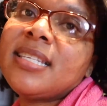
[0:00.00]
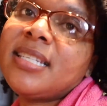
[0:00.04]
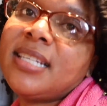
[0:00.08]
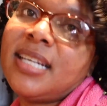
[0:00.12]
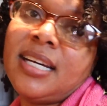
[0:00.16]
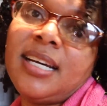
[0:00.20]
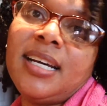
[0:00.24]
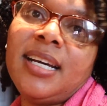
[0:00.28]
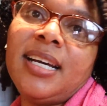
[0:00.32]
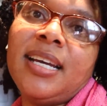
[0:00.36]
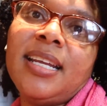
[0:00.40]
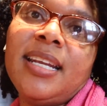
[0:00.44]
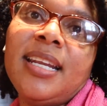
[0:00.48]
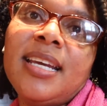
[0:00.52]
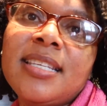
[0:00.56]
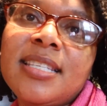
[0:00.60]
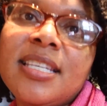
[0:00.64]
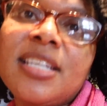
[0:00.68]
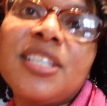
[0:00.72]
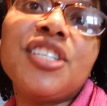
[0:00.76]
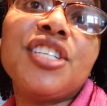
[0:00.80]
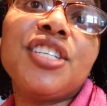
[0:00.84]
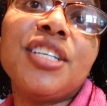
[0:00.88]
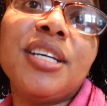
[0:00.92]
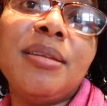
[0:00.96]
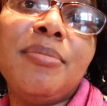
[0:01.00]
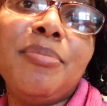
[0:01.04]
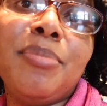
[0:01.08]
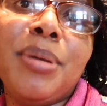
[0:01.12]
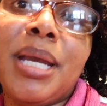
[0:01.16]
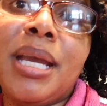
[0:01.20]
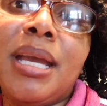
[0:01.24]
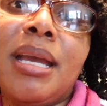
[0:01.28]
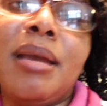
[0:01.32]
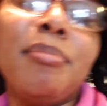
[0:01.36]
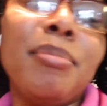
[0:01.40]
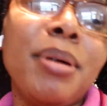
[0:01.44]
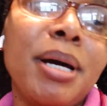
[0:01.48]
done as it should
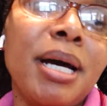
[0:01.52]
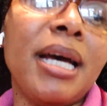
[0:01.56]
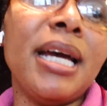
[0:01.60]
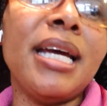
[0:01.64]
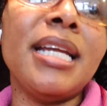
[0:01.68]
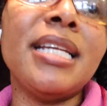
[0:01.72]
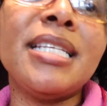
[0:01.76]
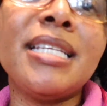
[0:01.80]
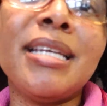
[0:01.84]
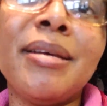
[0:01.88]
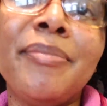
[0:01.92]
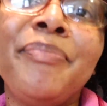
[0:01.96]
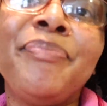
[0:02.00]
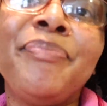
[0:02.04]
be, but